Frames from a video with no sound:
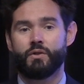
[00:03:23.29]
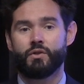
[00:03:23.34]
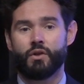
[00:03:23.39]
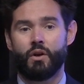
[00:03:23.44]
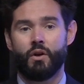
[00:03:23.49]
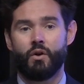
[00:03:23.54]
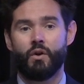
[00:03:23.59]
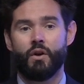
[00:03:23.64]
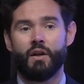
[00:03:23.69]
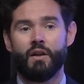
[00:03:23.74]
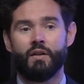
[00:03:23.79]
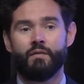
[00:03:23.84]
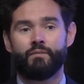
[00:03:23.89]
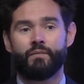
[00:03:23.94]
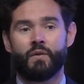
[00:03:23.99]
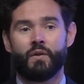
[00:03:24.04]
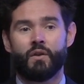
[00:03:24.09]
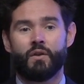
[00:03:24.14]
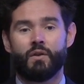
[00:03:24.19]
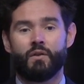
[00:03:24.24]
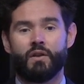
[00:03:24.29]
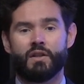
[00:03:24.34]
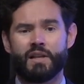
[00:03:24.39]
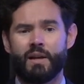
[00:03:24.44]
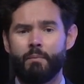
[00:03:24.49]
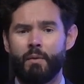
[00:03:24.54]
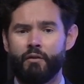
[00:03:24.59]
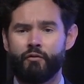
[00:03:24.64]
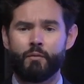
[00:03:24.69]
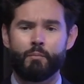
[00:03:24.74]
So, is
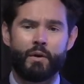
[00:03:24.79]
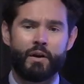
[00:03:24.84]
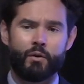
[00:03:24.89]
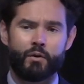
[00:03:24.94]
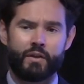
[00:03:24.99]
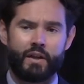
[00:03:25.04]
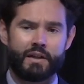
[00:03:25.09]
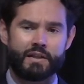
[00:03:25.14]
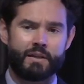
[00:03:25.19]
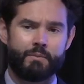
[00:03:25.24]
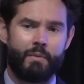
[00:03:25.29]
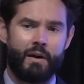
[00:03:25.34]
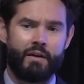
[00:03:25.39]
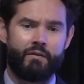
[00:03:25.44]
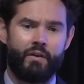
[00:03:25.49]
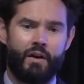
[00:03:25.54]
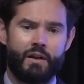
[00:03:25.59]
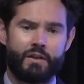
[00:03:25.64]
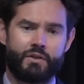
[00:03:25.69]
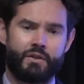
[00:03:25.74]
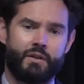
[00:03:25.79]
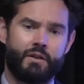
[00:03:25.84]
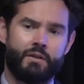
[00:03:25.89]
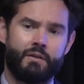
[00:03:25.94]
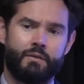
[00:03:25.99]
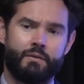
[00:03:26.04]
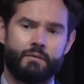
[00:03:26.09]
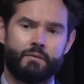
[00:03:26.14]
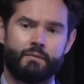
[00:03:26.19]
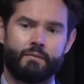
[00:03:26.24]
anybody familiar with SMI
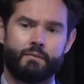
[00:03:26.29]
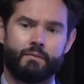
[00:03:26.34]
Advisor?